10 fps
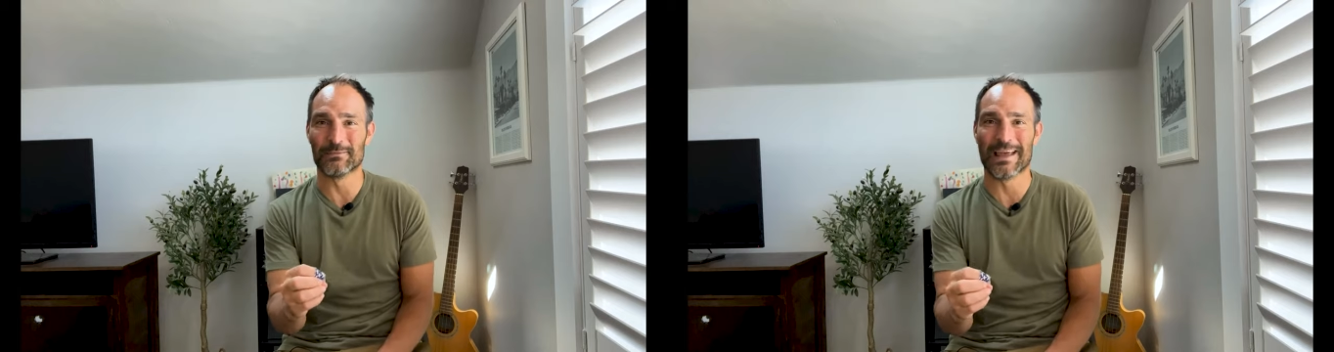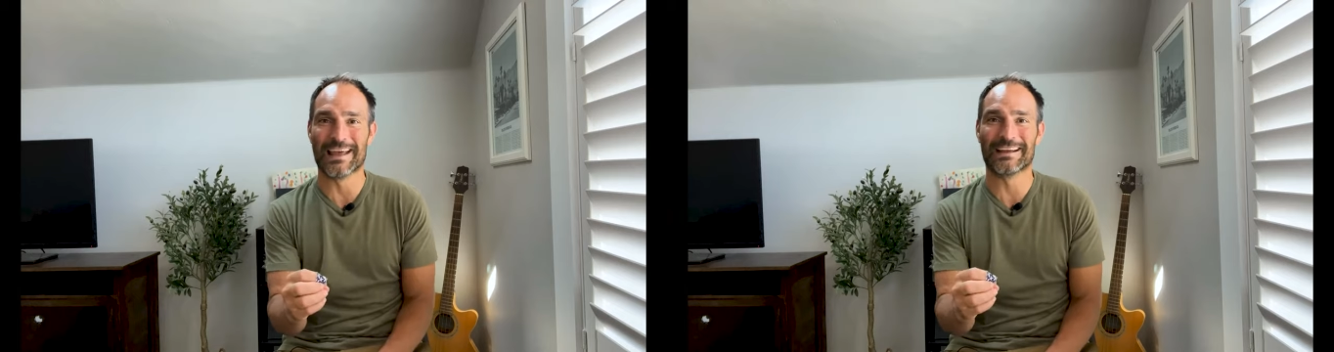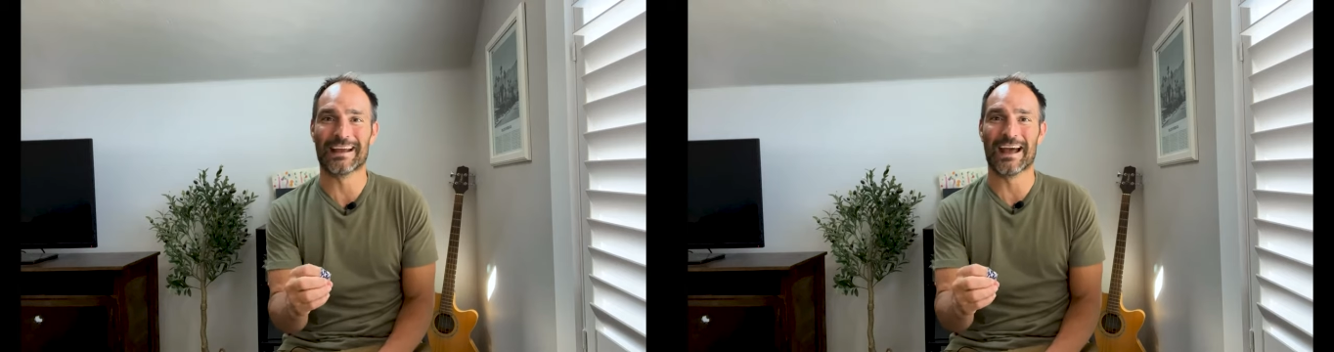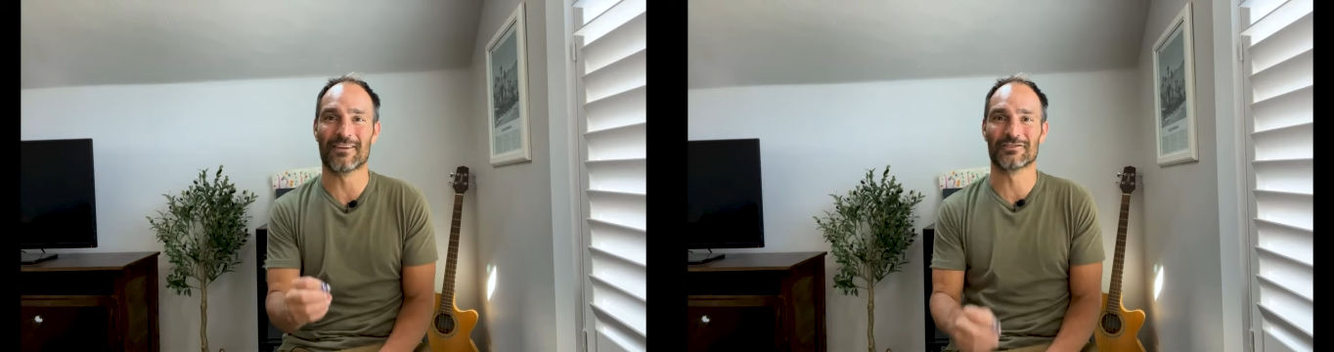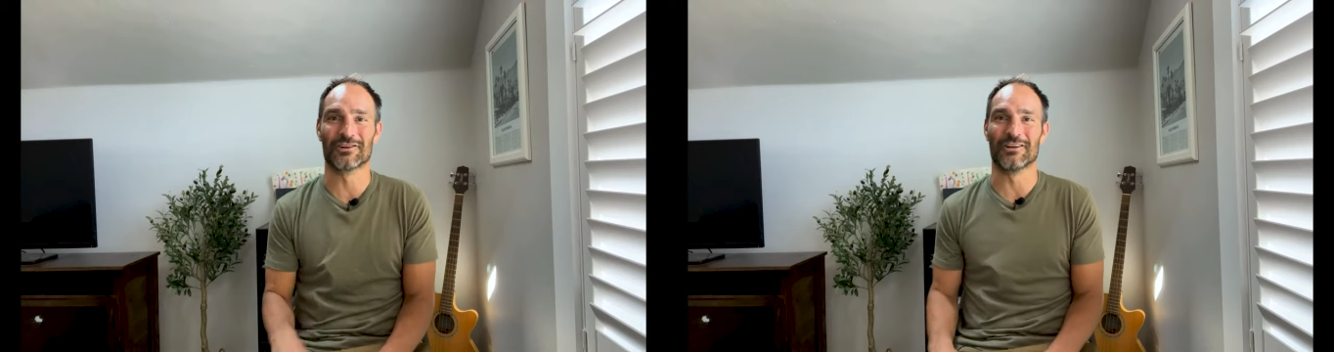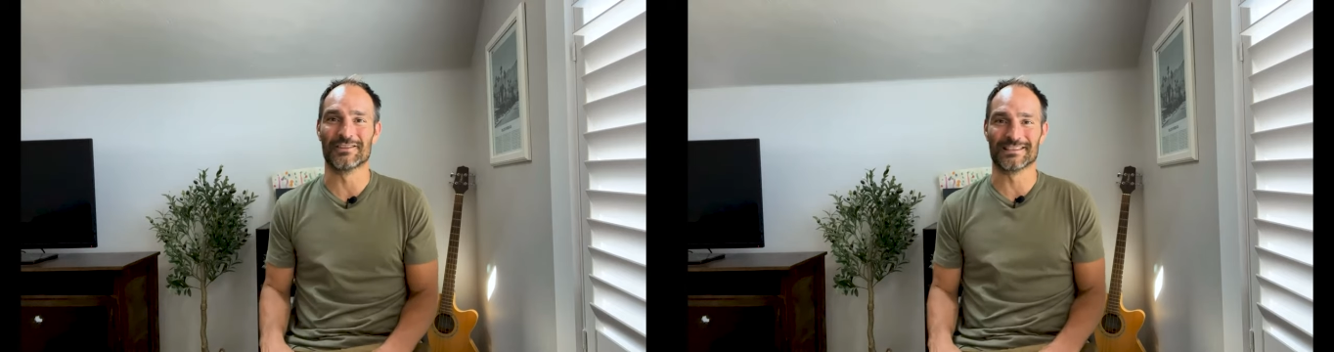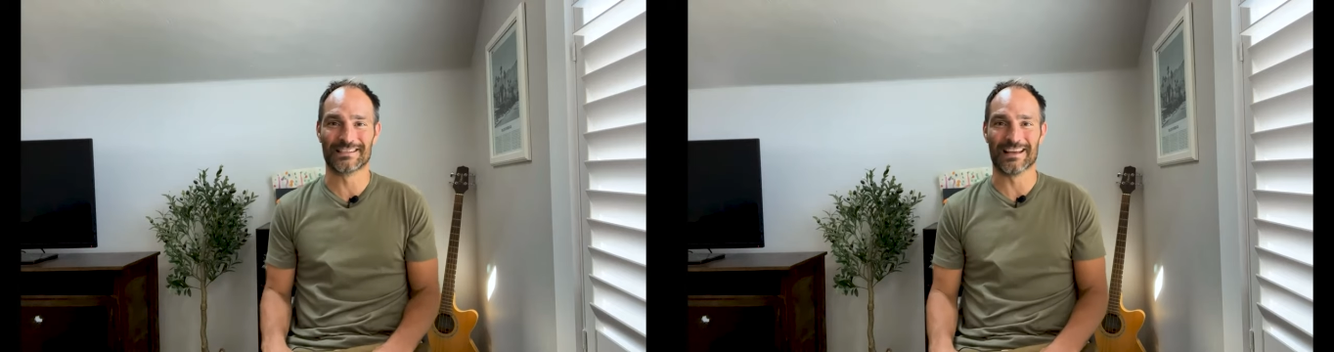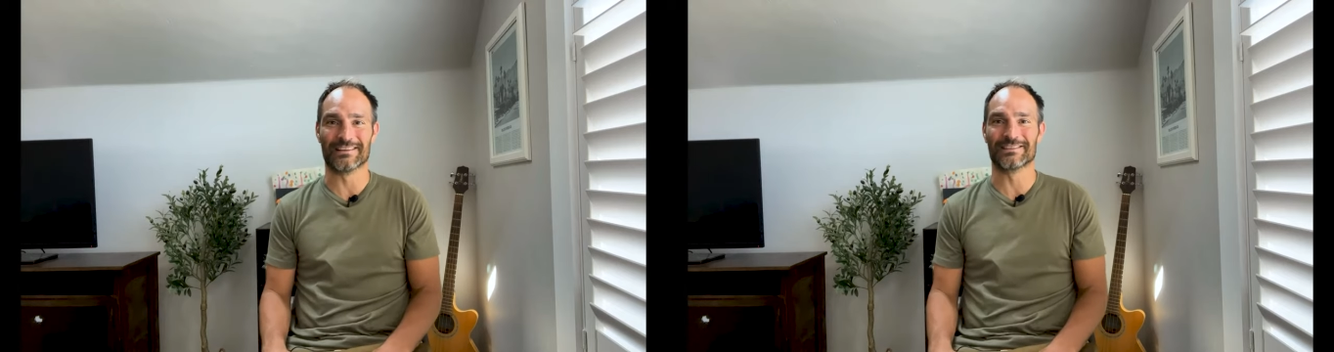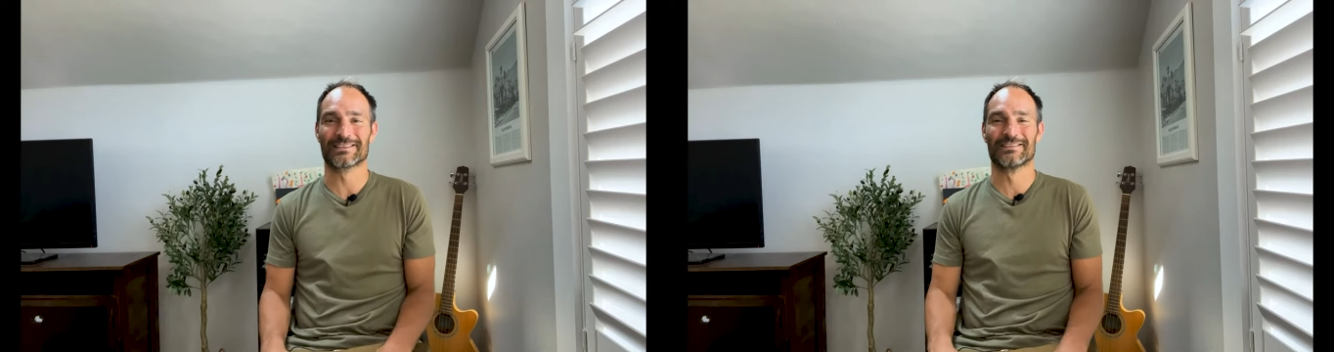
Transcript: in the bank after all these sales.